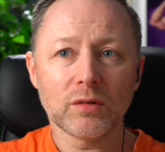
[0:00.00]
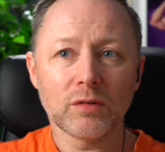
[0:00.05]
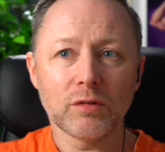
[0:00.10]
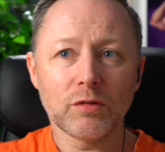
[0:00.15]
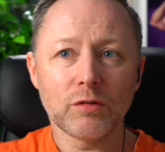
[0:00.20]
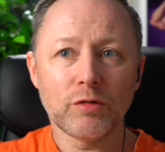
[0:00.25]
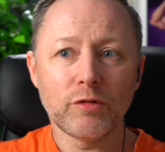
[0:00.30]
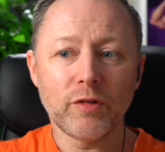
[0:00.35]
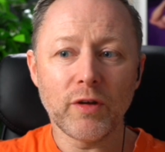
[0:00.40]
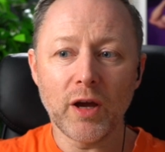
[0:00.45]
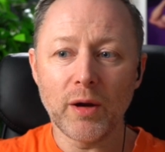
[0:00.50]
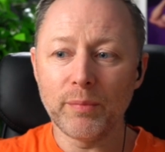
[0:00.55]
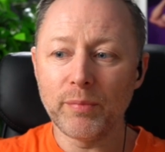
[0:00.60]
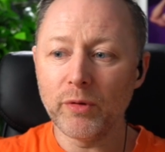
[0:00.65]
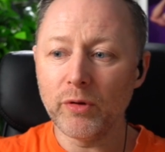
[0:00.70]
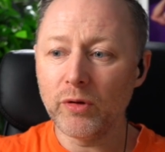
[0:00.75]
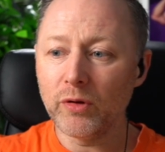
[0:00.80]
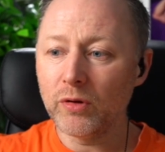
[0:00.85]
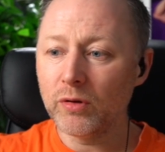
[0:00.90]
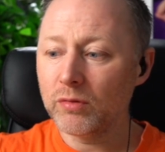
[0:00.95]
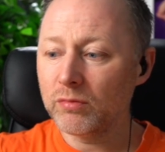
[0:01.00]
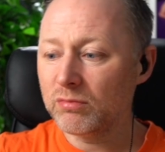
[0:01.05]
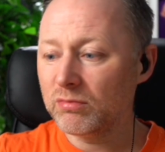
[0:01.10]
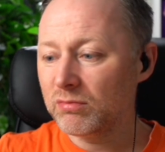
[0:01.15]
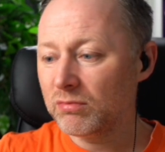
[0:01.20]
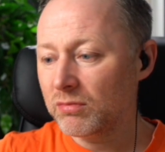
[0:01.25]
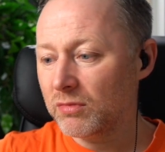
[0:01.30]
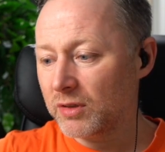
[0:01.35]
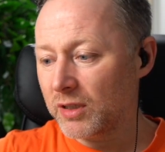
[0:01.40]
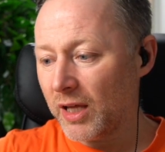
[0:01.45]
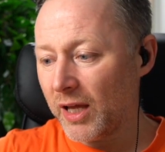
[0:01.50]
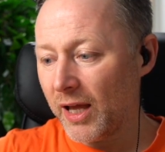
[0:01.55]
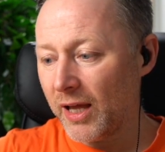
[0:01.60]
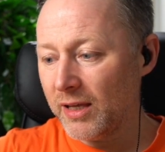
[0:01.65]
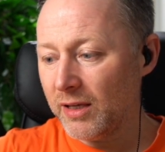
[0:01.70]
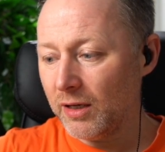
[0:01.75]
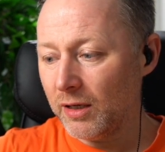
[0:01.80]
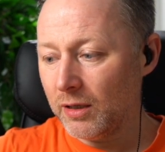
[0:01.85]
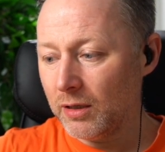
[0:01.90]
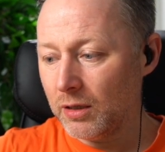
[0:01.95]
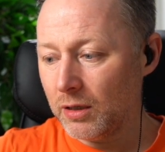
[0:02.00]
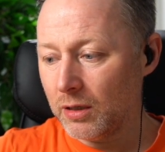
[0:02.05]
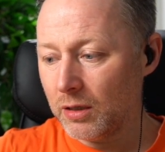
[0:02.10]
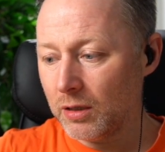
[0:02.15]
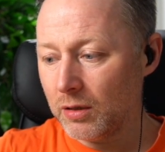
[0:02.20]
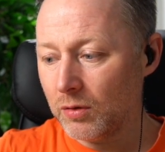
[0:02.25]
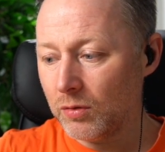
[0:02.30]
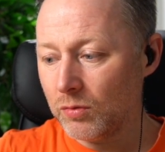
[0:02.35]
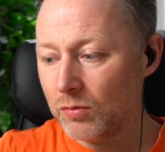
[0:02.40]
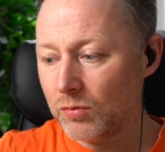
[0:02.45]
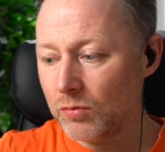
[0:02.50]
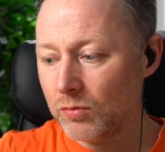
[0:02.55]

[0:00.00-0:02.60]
for about the height run